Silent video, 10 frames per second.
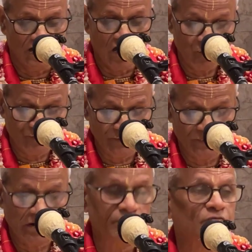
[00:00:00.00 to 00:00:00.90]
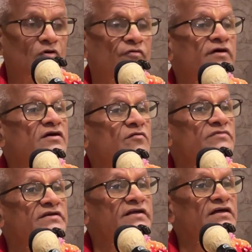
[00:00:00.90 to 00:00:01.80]
How people have
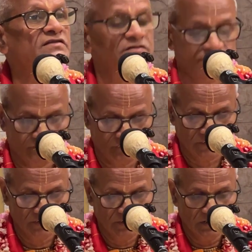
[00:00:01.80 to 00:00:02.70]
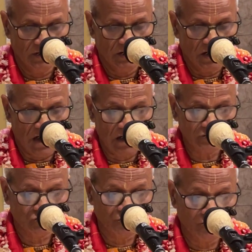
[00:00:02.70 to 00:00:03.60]
overcome the death.
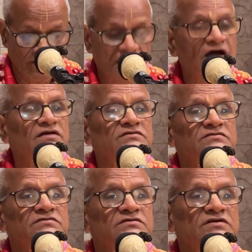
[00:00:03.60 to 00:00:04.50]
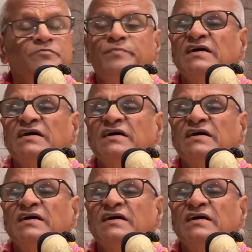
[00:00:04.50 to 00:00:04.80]
How Dhruva Maharaj, he